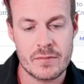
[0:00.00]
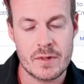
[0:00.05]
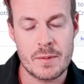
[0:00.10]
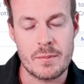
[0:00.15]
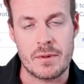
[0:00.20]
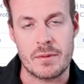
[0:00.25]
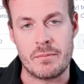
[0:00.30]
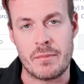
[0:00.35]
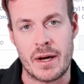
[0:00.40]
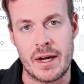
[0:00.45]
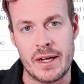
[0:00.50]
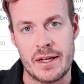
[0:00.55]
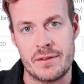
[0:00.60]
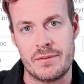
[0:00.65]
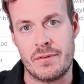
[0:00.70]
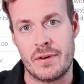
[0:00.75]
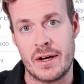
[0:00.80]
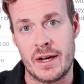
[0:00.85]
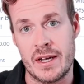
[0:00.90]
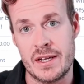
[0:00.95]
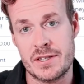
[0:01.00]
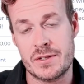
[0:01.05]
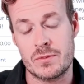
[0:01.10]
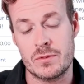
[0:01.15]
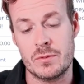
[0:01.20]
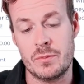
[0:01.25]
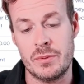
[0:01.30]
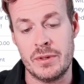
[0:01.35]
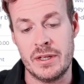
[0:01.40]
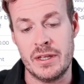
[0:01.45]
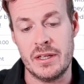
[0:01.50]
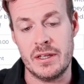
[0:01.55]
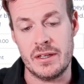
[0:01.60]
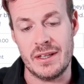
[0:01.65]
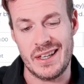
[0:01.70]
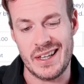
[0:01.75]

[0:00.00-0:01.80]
But my advice would be,